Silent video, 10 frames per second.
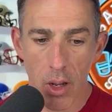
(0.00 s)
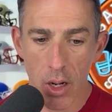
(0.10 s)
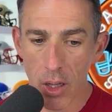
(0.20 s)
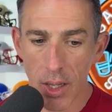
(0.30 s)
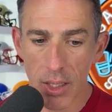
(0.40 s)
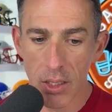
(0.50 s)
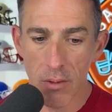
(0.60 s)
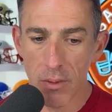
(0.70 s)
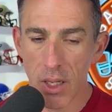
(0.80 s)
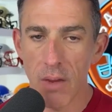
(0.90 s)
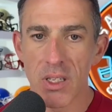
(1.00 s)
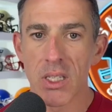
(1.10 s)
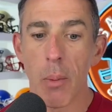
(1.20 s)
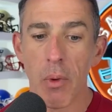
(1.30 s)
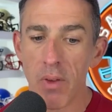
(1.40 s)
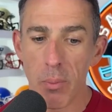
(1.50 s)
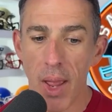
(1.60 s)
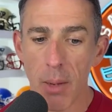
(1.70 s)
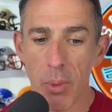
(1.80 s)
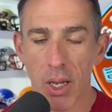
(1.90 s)
a collective, gave some of it
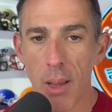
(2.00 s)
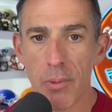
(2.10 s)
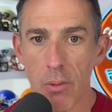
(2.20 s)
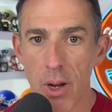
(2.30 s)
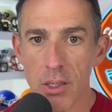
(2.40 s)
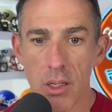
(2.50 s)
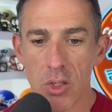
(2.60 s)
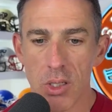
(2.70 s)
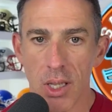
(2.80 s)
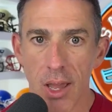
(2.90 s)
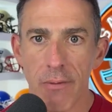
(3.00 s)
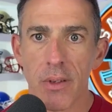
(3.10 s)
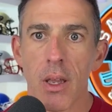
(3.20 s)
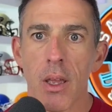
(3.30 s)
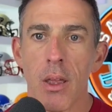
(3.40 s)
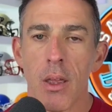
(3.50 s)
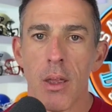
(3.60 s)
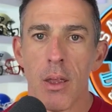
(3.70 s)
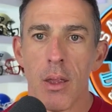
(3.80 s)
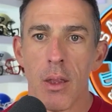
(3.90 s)
back, but kept the rest and just left.
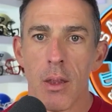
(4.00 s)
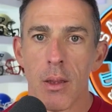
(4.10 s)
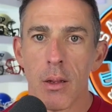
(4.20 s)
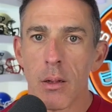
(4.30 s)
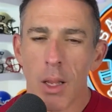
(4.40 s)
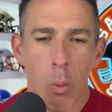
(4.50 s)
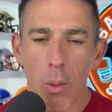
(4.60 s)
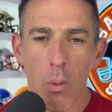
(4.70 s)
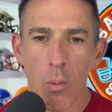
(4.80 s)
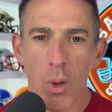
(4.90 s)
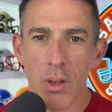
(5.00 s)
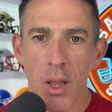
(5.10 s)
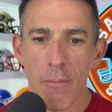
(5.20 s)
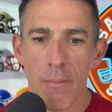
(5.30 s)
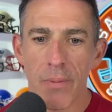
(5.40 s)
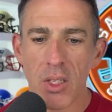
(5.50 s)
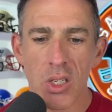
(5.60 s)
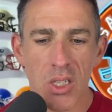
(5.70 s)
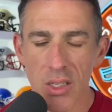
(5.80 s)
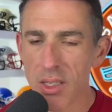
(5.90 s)
Like what that
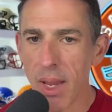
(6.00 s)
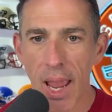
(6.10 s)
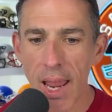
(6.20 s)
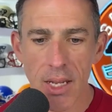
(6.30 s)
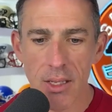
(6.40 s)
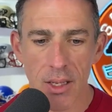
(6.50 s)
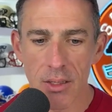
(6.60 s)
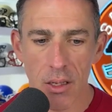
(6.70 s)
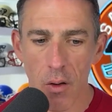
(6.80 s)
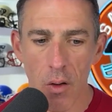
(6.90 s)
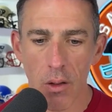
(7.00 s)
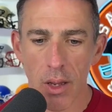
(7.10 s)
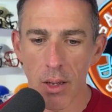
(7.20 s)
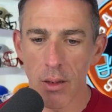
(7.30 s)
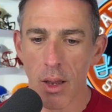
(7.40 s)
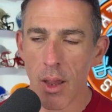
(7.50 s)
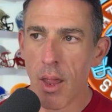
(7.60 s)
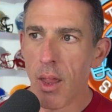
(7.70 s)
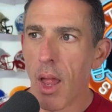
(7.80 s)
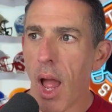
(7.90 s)
just doesn't make any sense at all. And
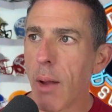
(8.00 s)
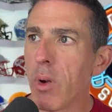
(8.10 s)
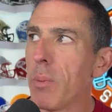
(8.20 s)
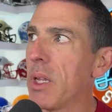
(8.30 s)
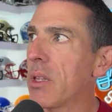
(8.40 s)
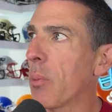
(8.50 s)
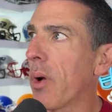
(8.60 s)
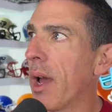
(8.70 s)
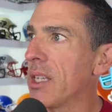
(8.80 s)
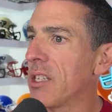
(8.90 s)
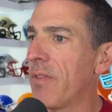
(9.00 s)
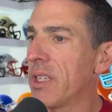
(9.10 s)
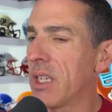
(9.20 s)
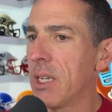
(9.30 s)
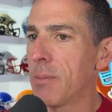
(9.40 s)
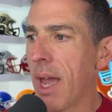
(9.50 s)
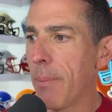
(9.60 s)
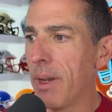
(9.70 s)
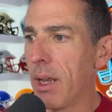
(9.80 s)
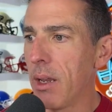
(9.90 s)
I would be surprised if this keeps
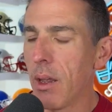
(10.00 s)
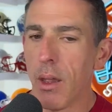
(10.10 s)
happening,